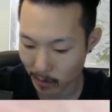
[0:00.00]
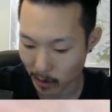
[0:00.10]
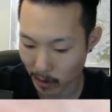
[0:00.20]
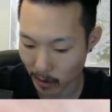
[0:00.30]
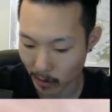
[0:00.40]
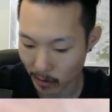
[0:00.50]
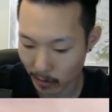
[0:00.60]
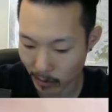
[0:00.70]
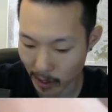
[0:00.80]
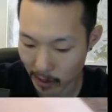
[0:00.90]
Uh-oh,
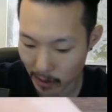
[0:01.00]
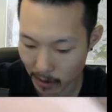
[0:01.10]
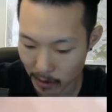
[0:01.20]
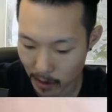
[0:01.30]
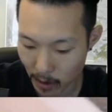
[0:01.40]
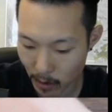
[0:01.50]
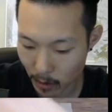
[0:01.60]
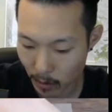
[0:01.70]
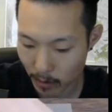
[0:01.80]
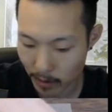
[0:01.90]
right?
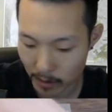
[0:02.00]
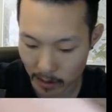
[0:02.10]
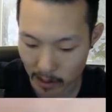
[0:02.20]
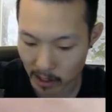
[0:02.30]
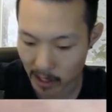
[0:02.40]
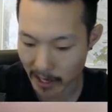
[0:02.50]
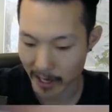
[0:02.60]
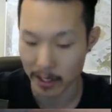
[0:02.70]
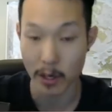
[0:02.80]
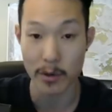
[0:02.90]
No E
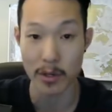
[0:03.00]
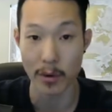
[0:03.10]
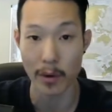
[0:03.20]
and no U.